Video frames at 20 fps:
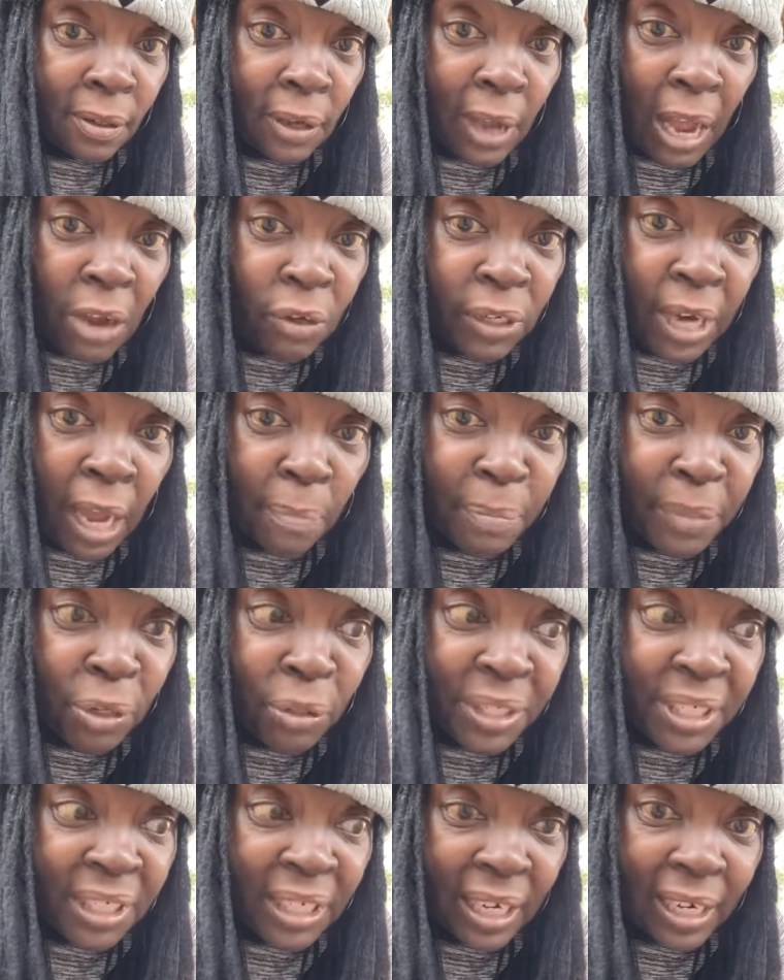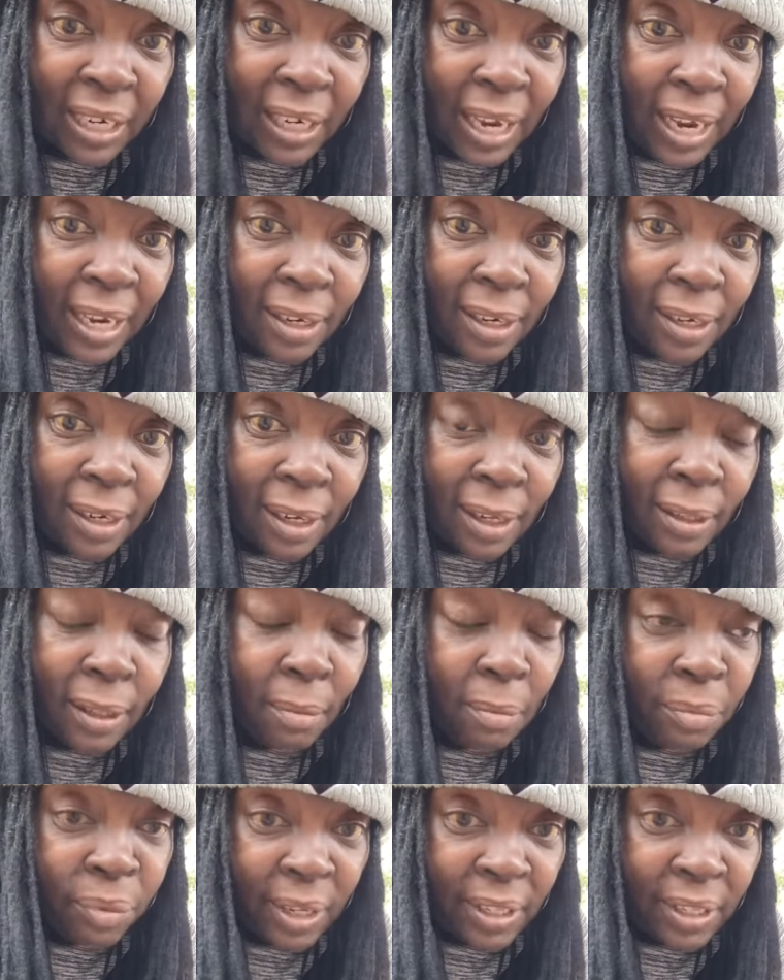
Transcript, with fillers: I will not be no second-hand at nothing.